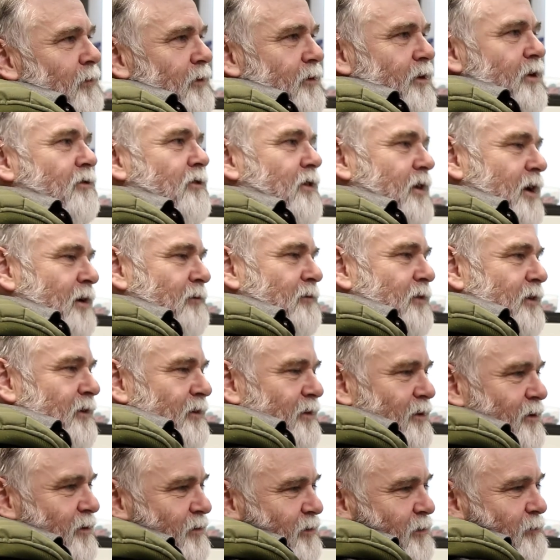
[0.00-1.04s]
Material comes
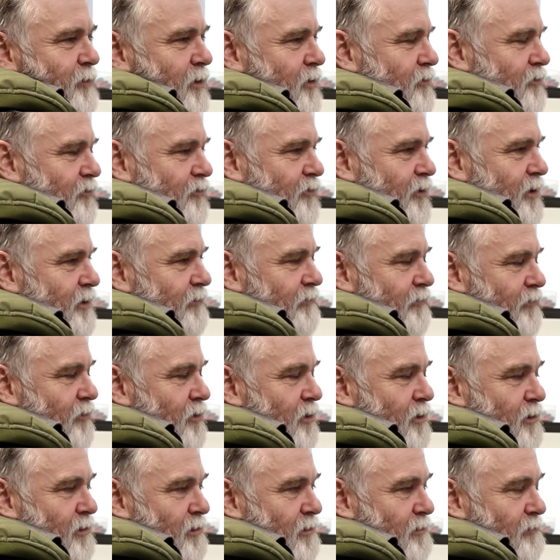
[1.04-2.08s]
into this laboratory
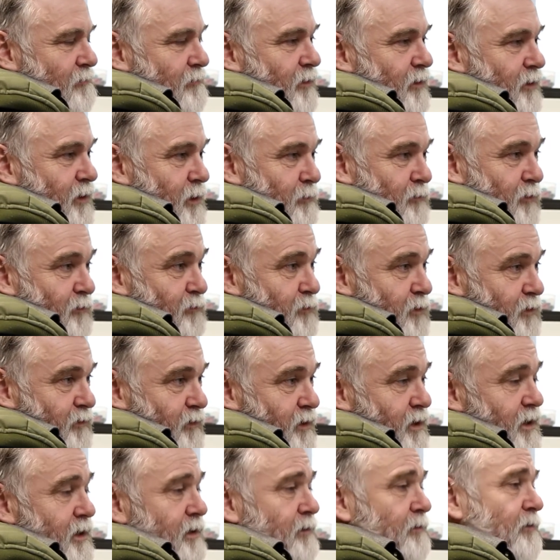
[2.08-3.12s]
from a number of
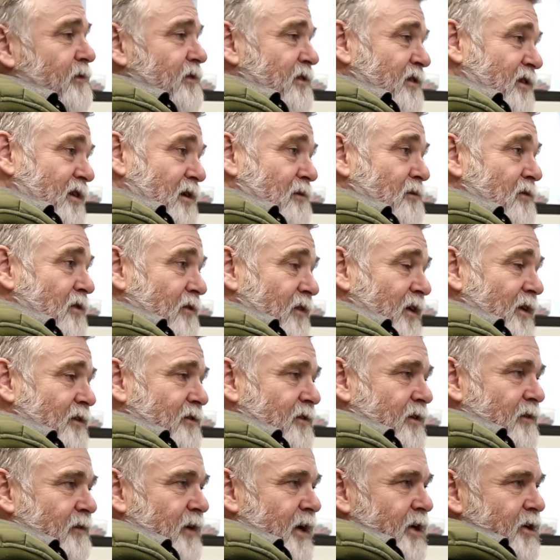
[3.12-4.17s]
museums, a number of
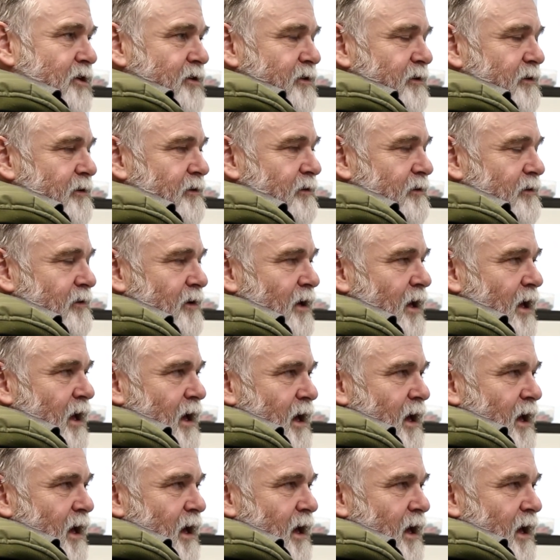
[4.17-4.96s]
excavations,